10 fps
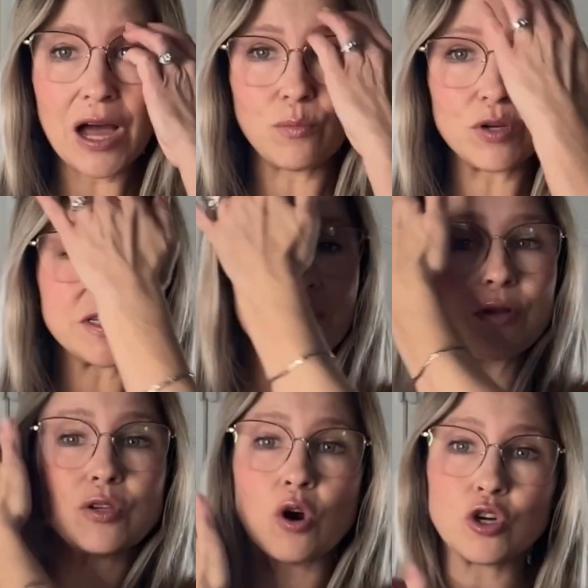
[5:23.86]
with some of
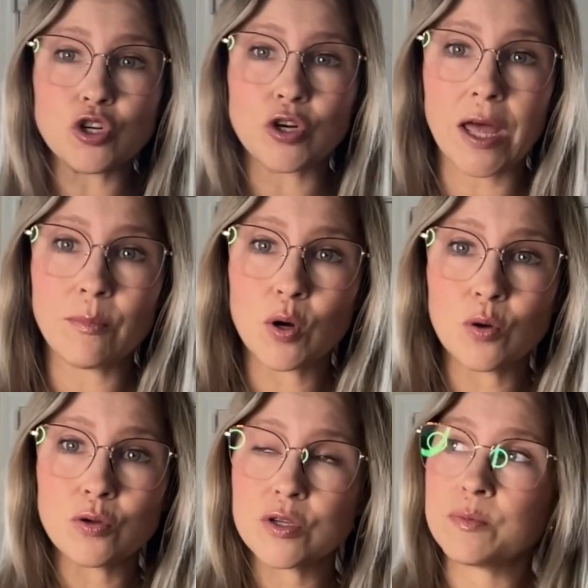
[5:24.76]
those harsher
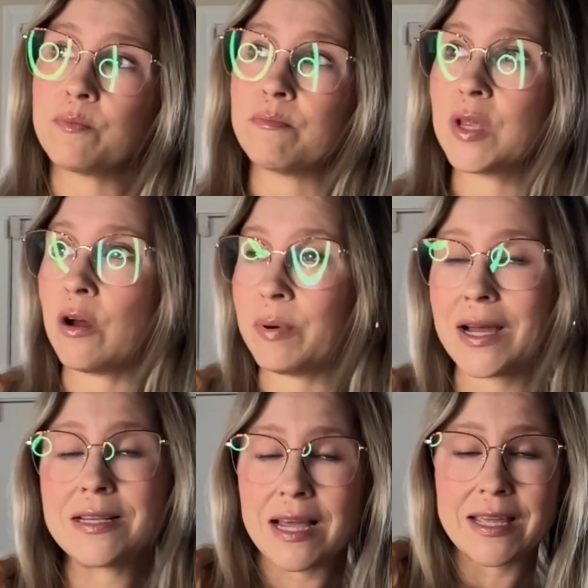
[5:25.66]
chemicals, you know,
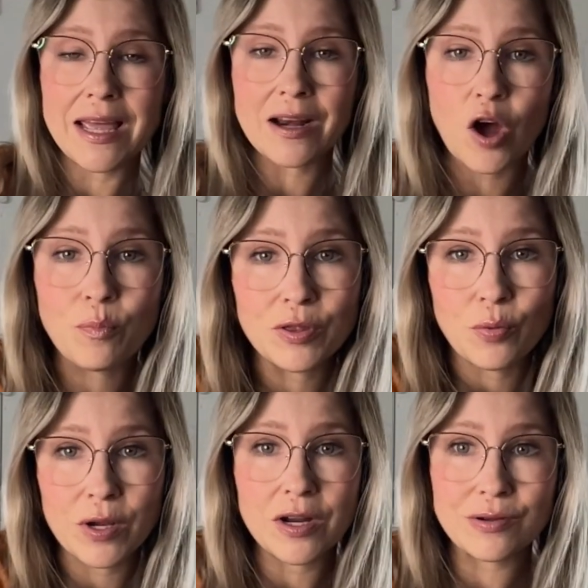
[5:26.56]
because I can open the
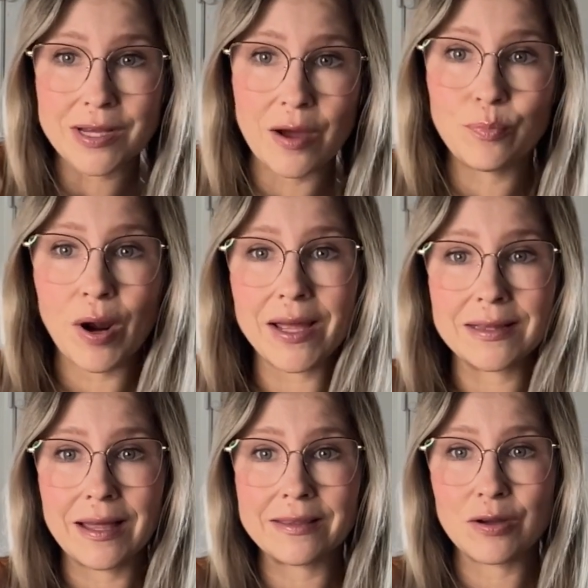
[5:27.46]
windows up, right,
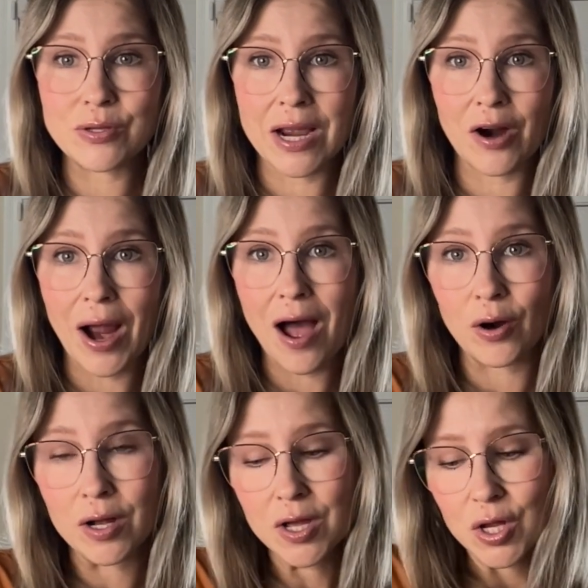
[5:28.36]
and let those air
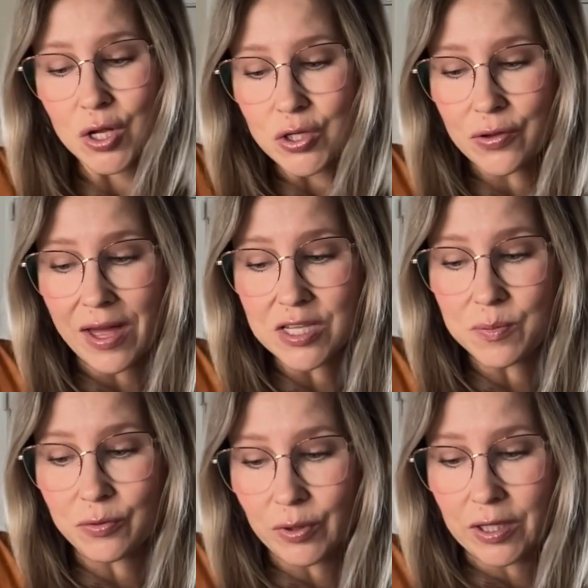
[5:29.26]
out. So that's
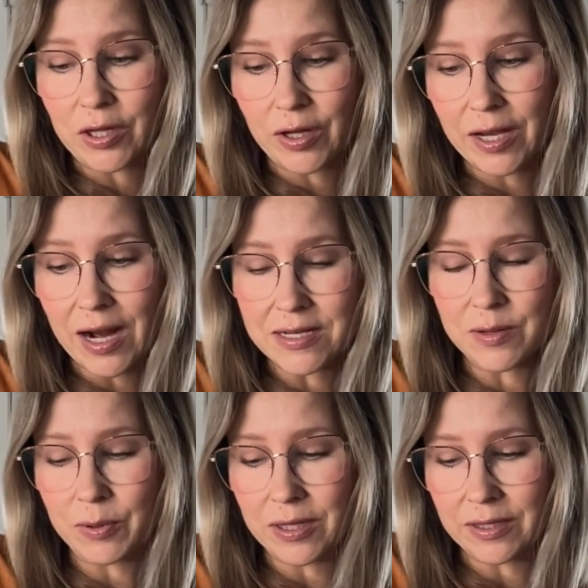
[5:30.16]
been really good. I
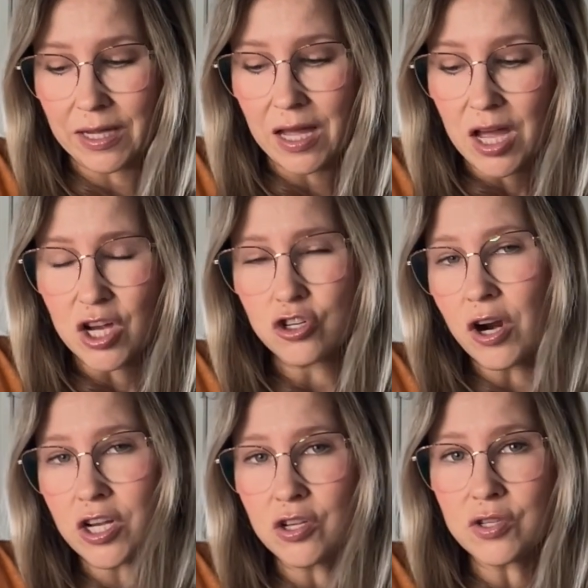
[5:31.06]
typically
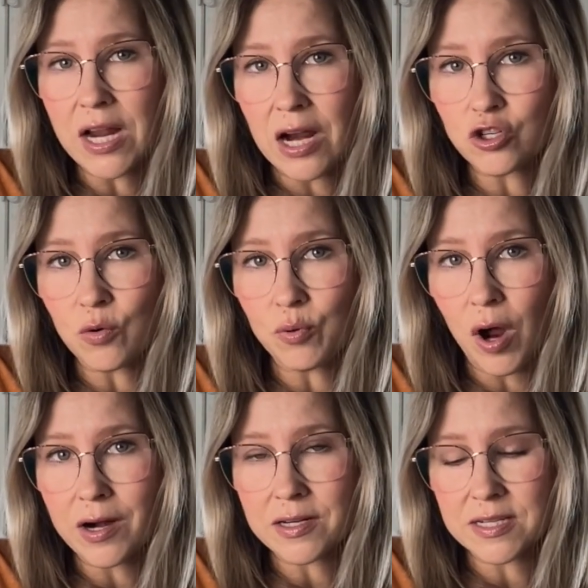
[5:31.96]
try to use natural
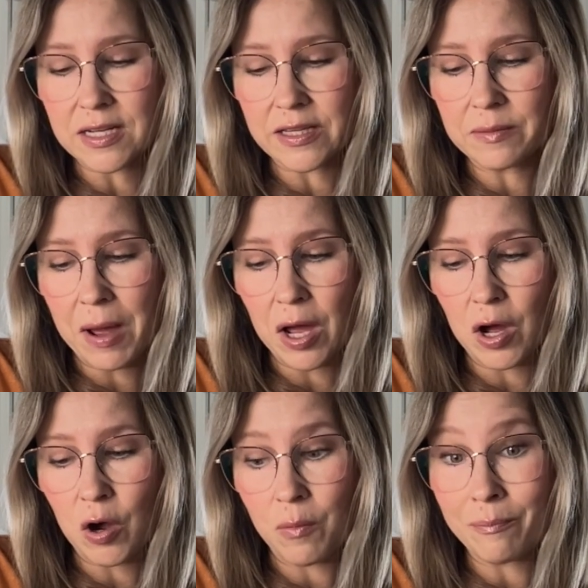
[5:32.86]
products to clean my
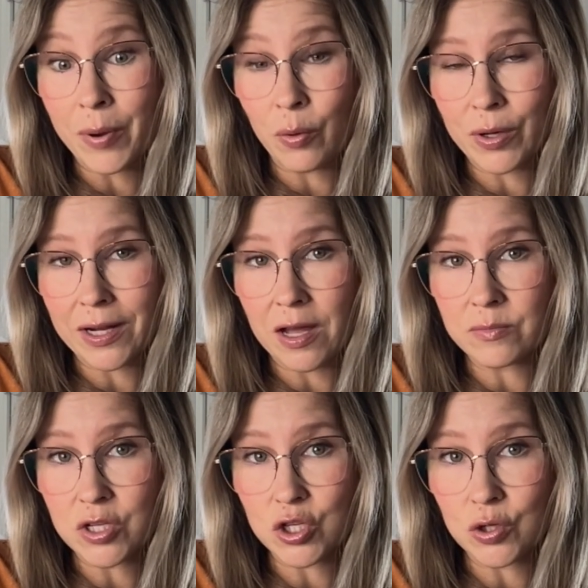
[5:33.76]
home, but when it
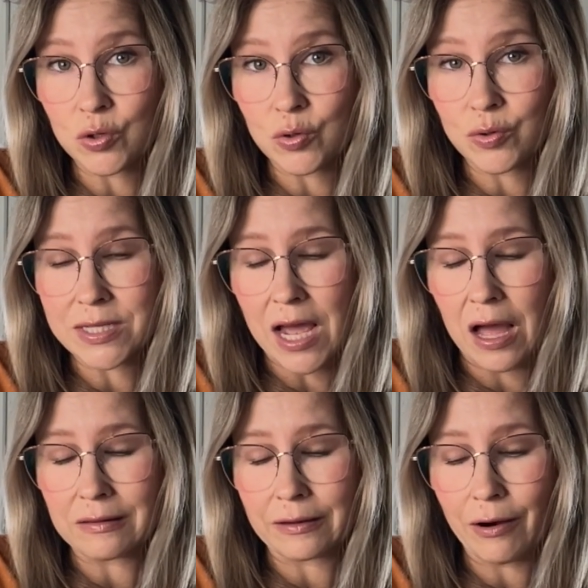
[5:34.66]
comes to the
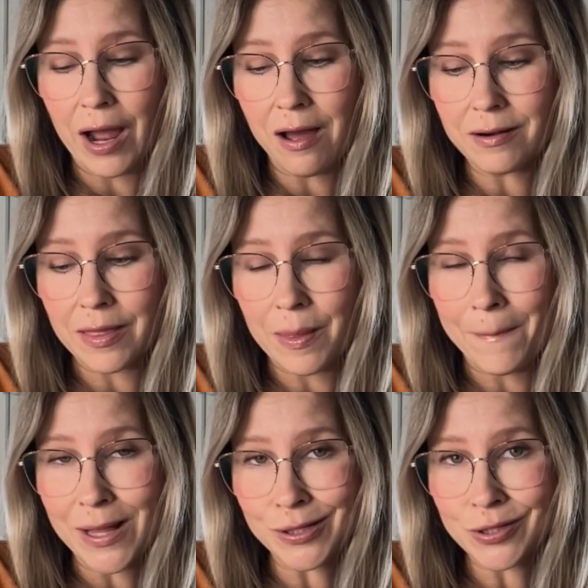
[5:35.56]
tile and grout and the
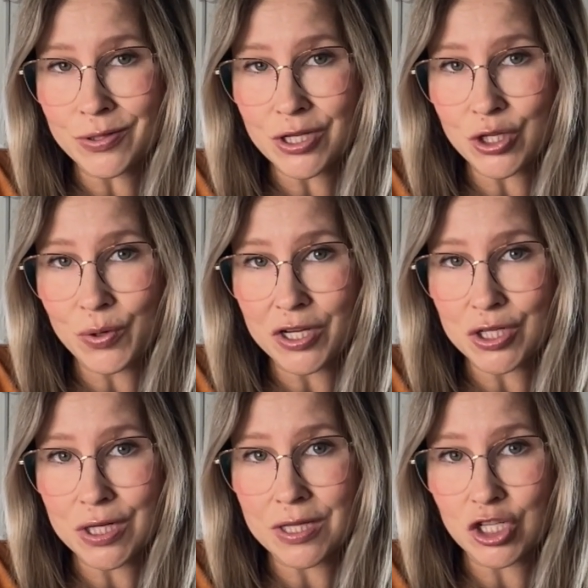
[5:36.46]
mildew
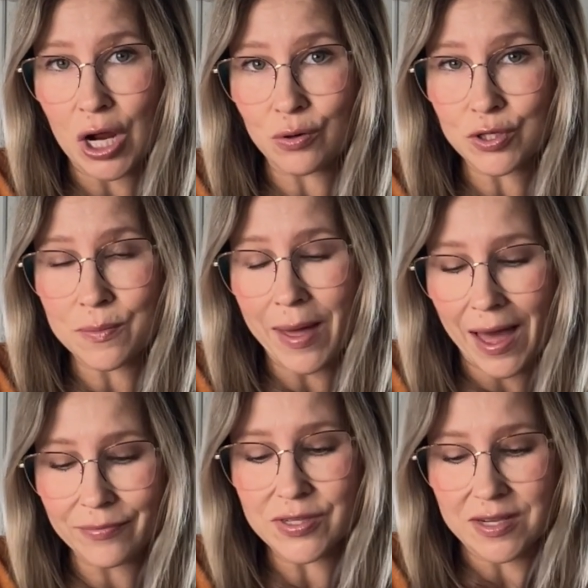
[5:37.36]
situation in the showers and
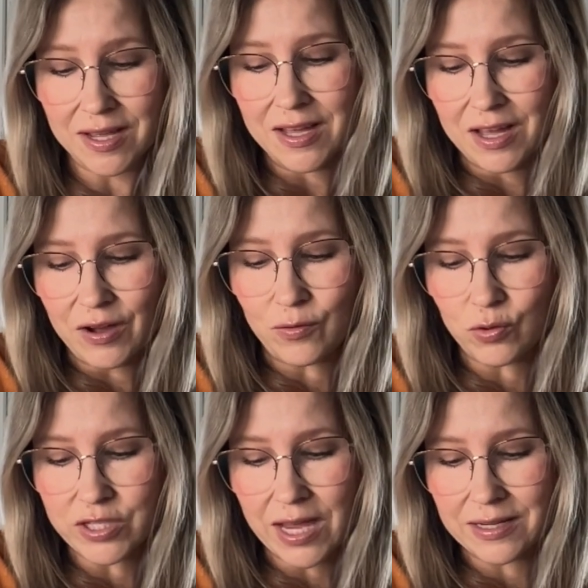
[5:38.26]
baths, of
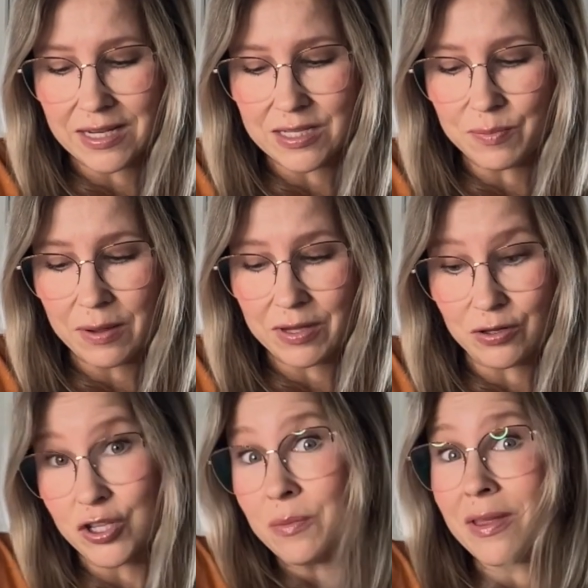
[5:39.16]
course, that needs maybe
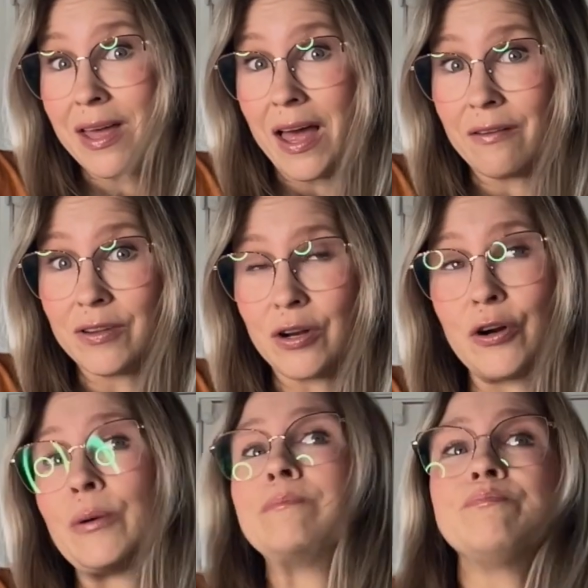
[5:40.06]
some of the
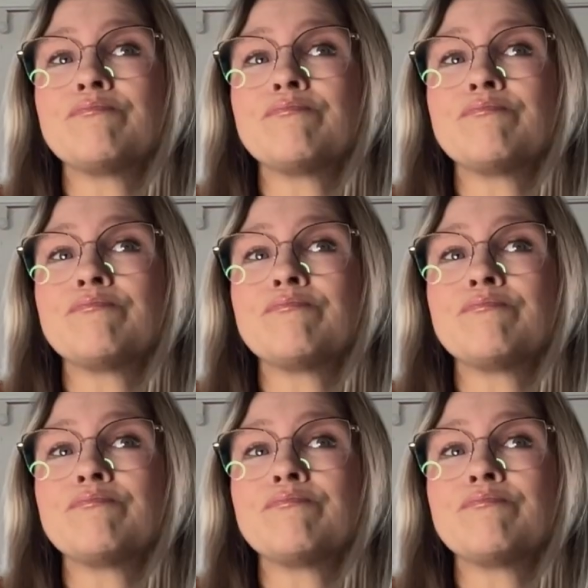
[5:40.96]
heavier